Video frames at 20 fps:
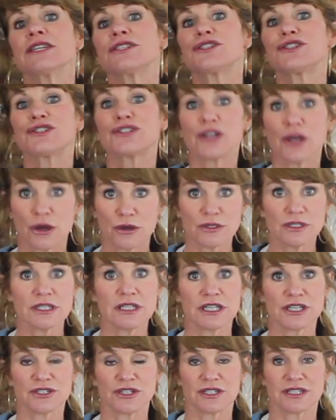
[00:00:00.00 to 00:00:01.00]
is so
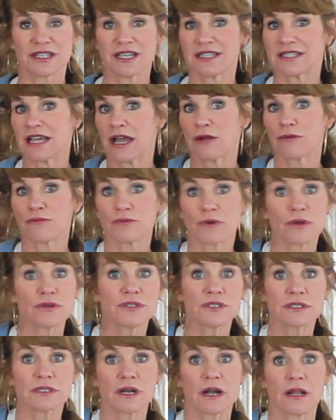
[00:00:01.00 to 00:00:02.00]
delicious because that
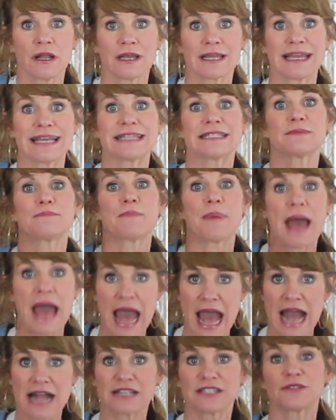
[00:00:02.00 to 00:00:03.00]
roasted garlic is
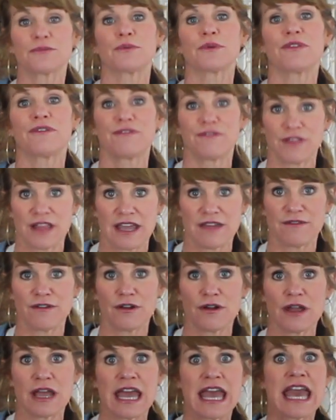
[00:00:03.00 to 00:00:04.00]
packed with
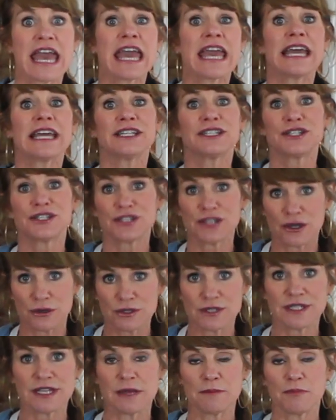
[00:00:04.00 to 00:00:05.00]
flavor. It's so
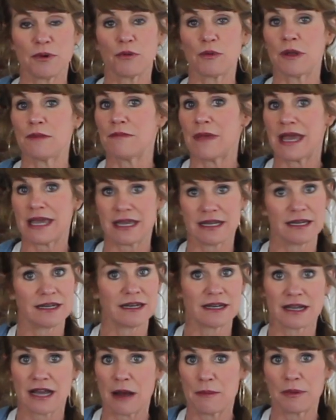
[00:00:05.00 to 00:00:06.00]
simple. We make it in
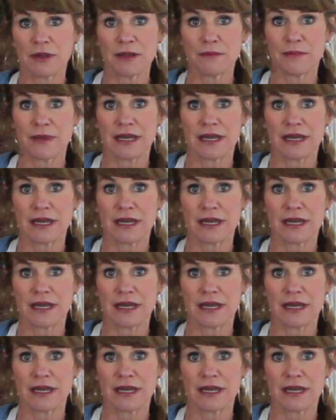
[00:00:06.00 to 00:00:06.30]
a couple of